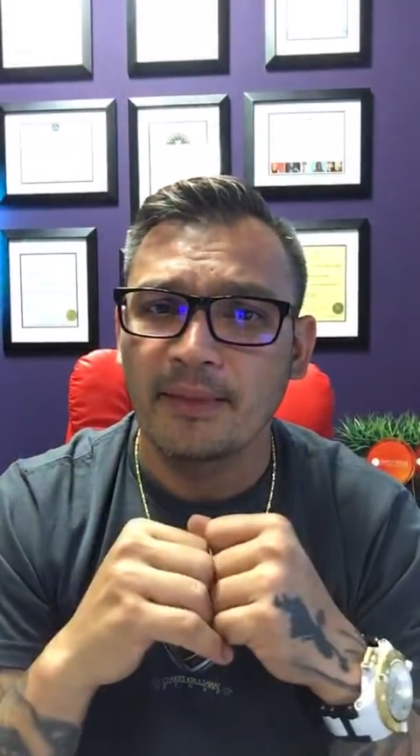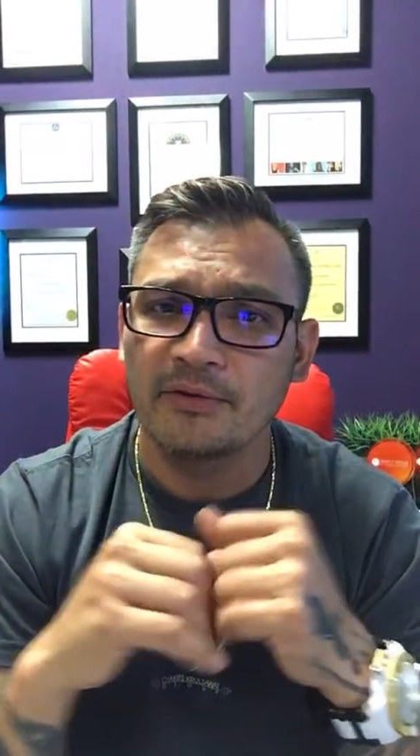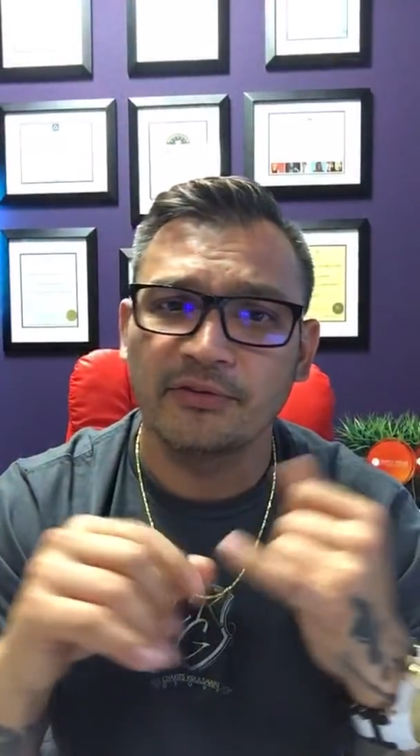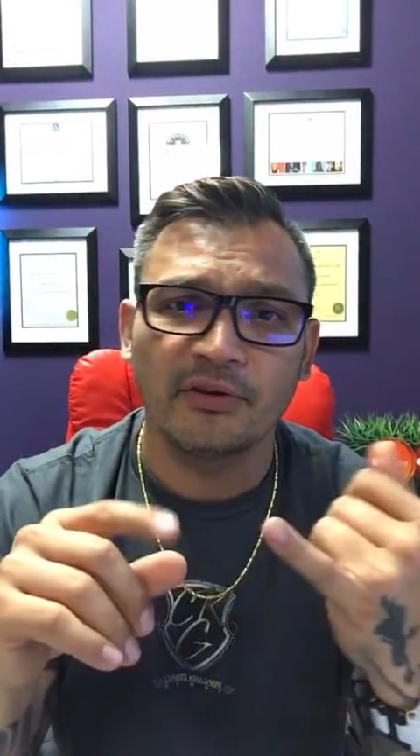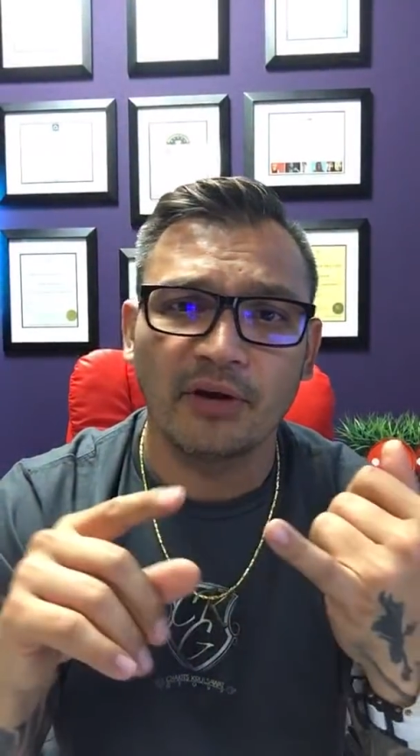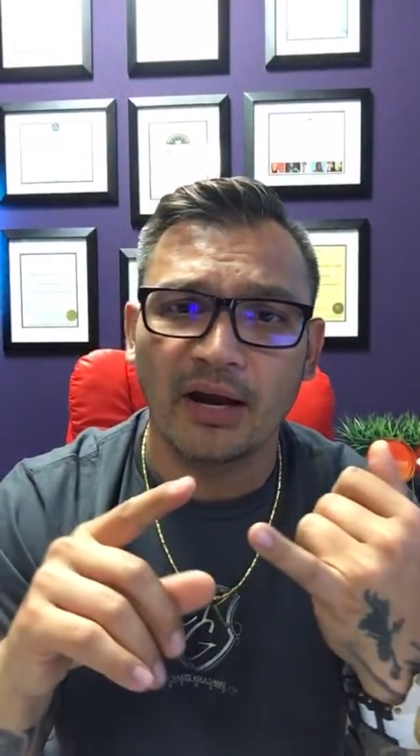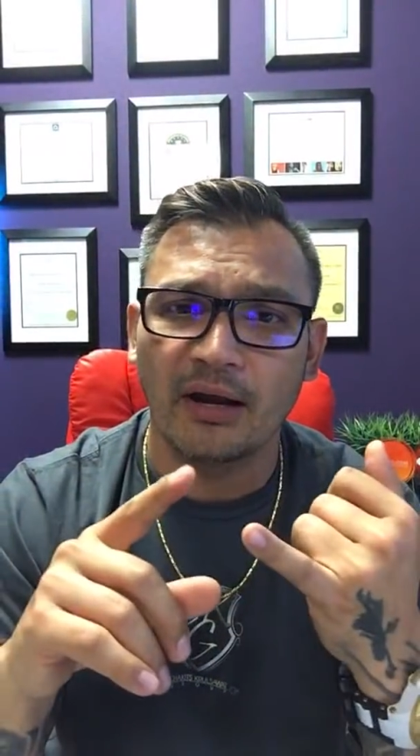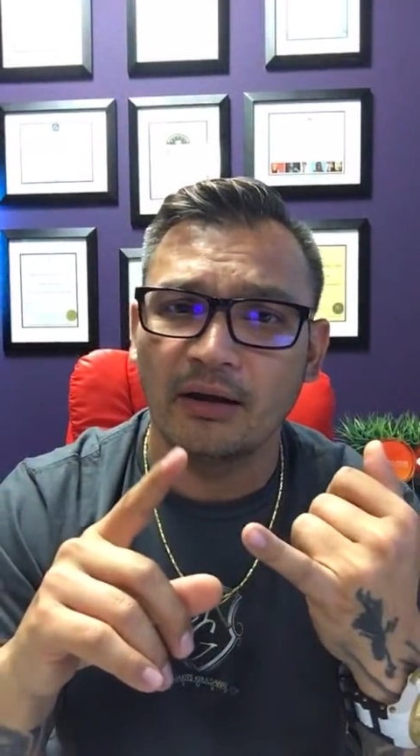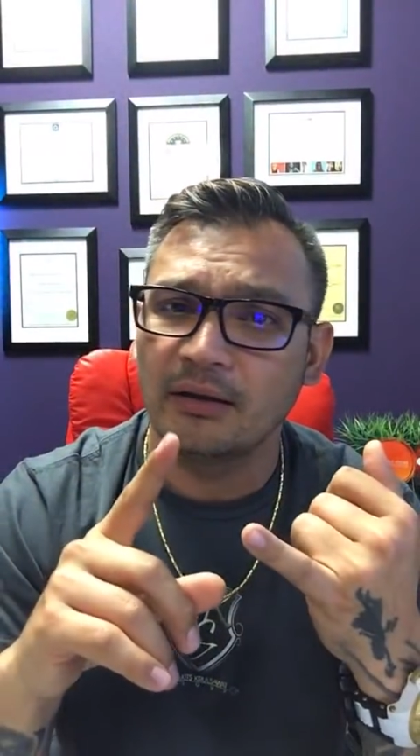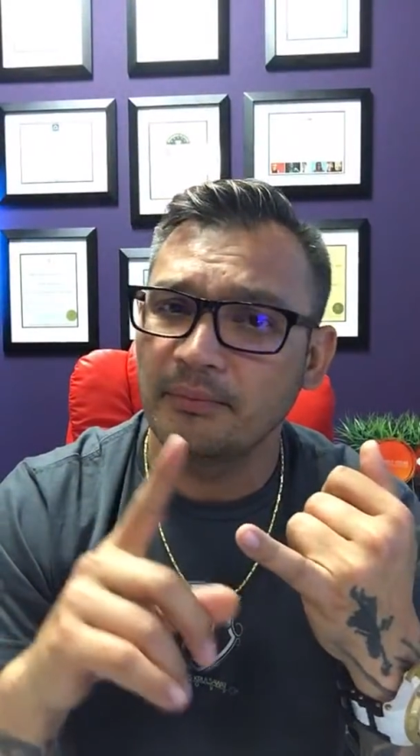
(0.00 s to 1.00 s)
you still got
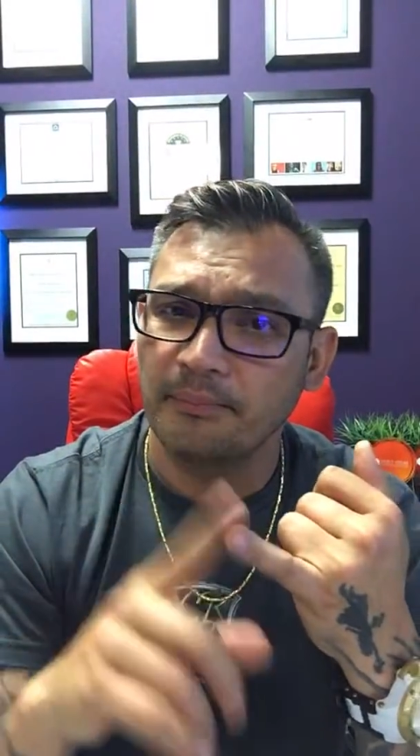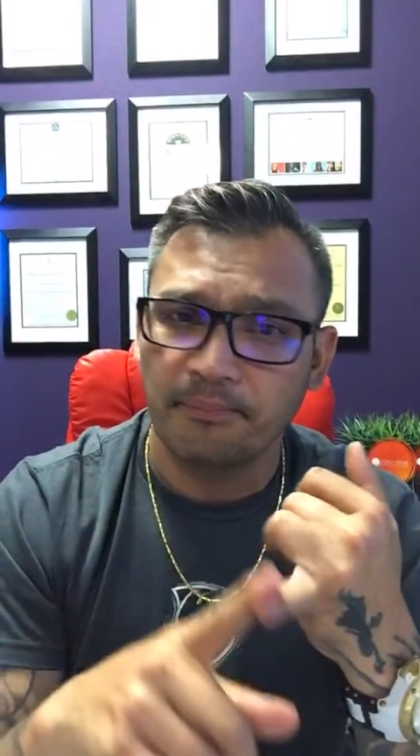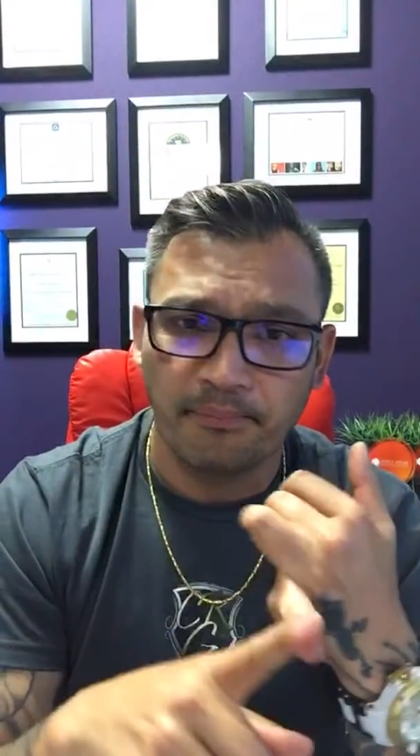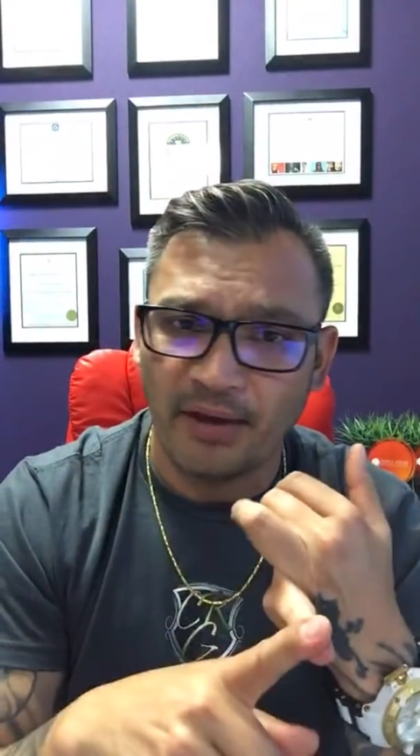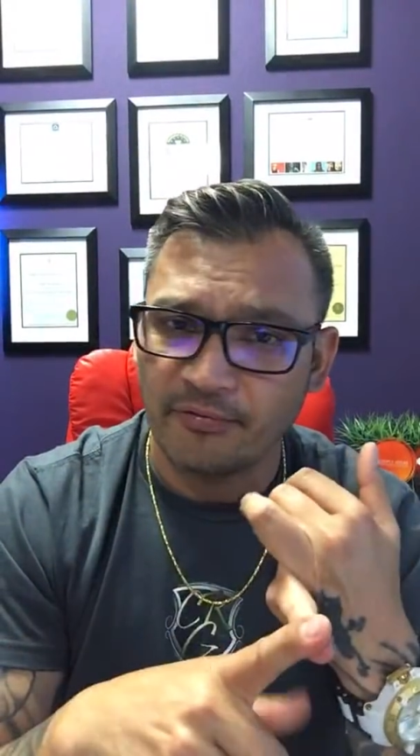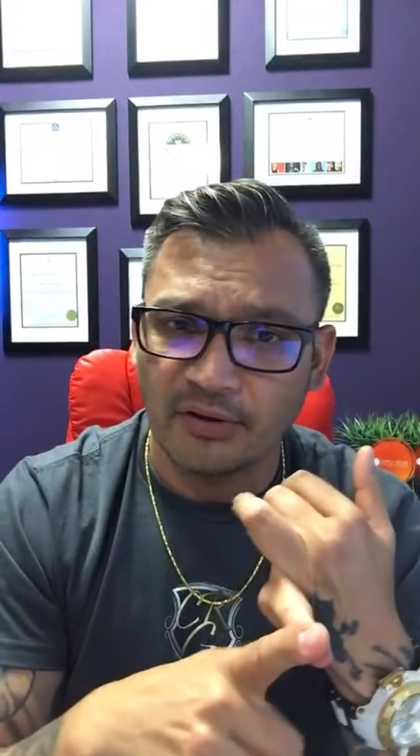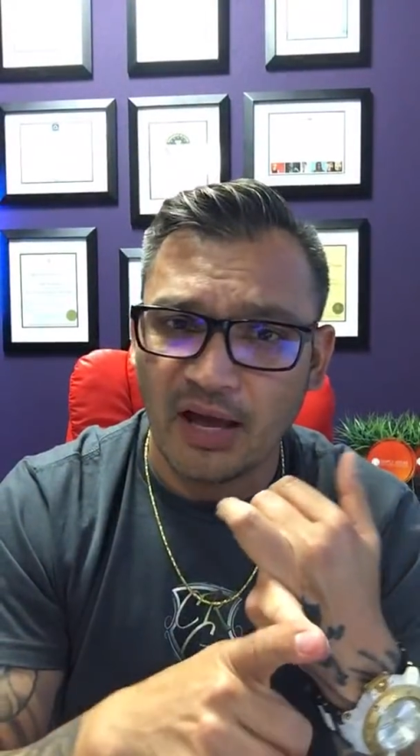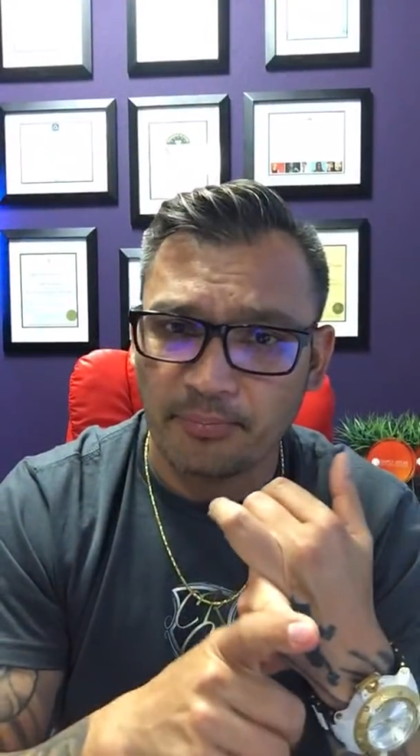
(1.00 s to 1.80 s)
to pay for a lot